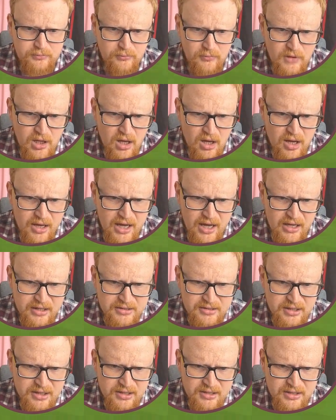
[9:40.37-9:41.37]
Again,
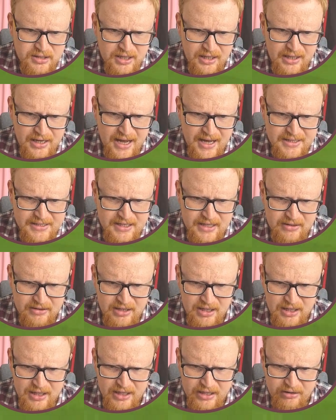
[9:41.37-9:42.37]
collecting the
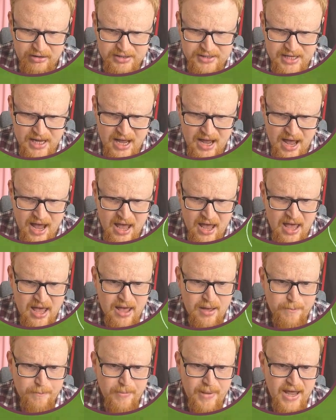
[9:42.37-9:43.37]
clearance there.
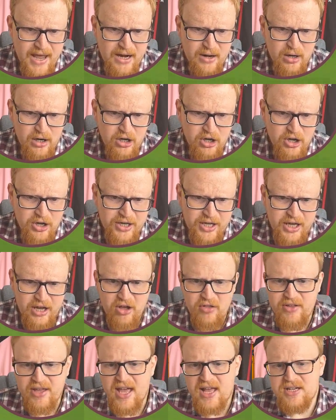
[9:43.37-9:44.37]
Men lurking on
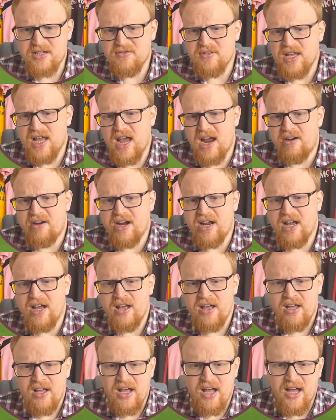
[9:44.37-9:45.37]
the edge of the area,
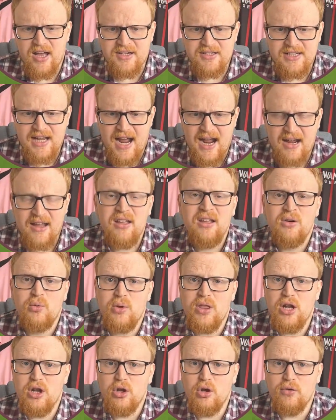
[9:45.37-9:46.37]
and Dak with
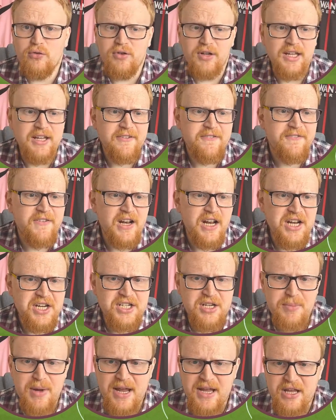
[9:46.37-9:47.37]
a lovely finish
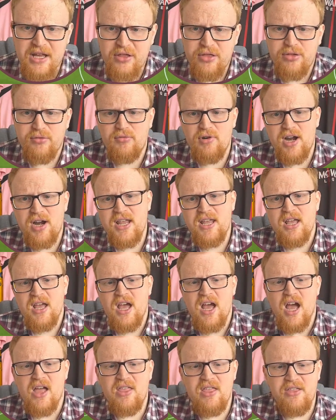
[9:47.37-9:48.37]
to make it 3.
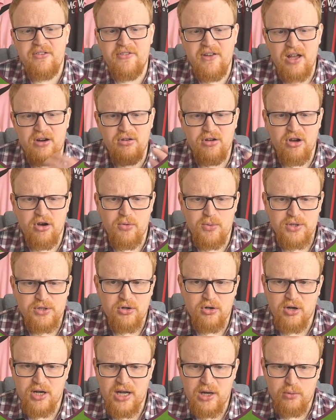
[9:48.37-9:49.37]
And then the final goal we
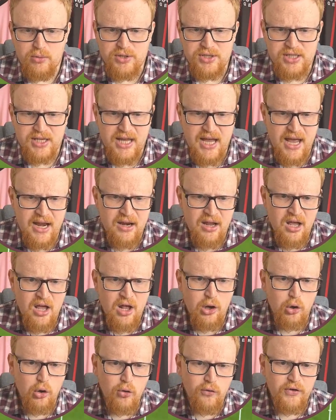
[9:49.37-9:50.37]
score here once again.
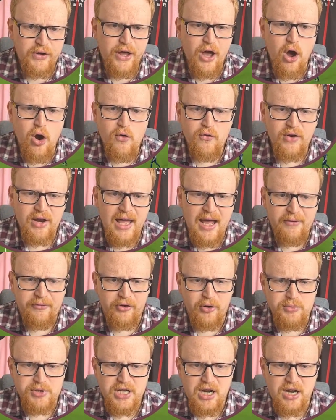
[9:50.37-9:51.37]
Lovely overlap
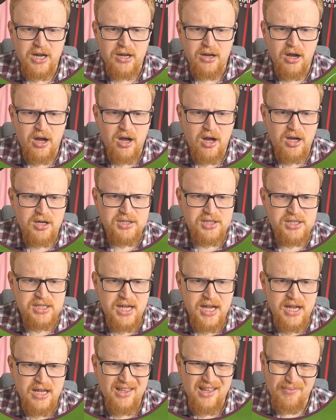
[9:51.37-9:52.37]
from
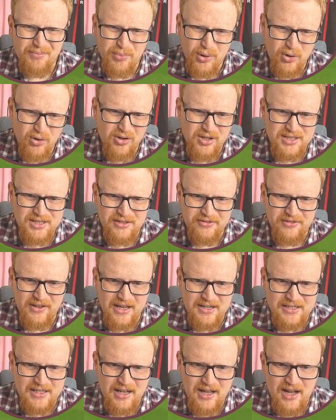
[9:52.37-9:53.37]
JRC. That ball is
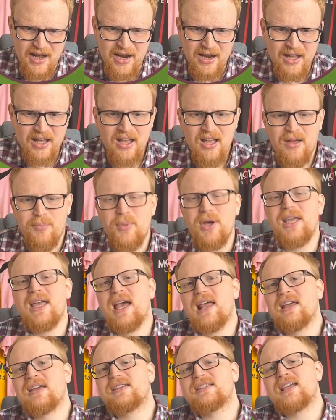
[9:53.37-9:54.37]
deflected high, but
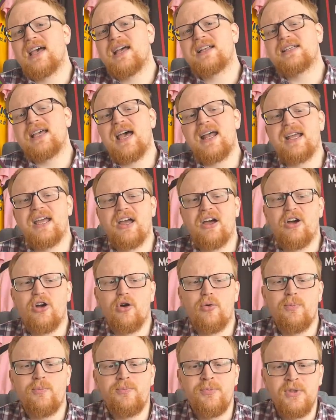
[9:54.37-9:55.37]
Gallagher's there to head it
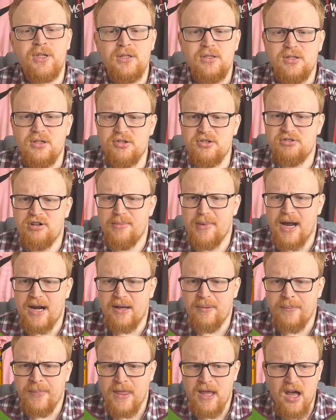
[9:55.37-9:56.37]
home. so it doesn't really matter.
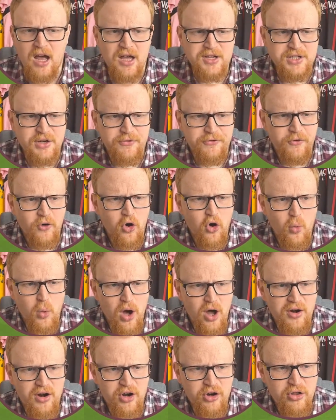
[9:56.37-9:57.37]
So
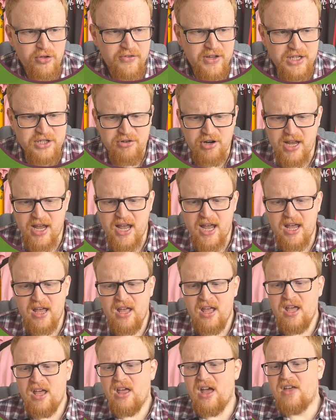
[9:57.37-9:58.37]
4-1, another victory
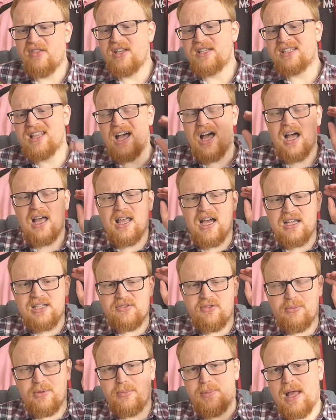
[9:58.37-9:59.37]
here. These are the highlights
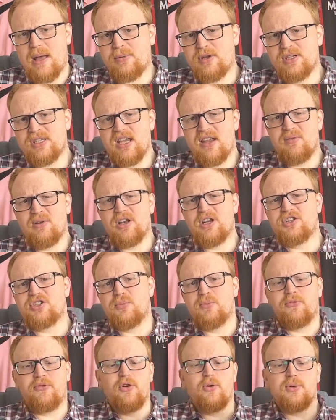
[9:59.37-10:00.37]
from the Blackburn save. We're going to jump
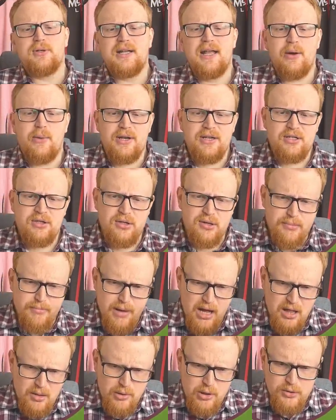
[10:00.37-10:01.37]
forward now into the
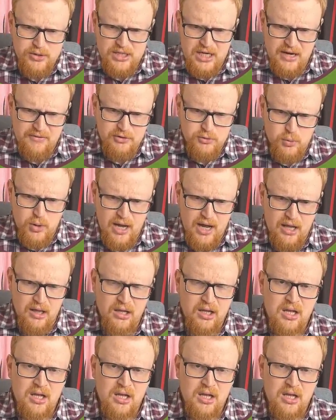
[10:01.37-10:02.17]
Malmo save as well.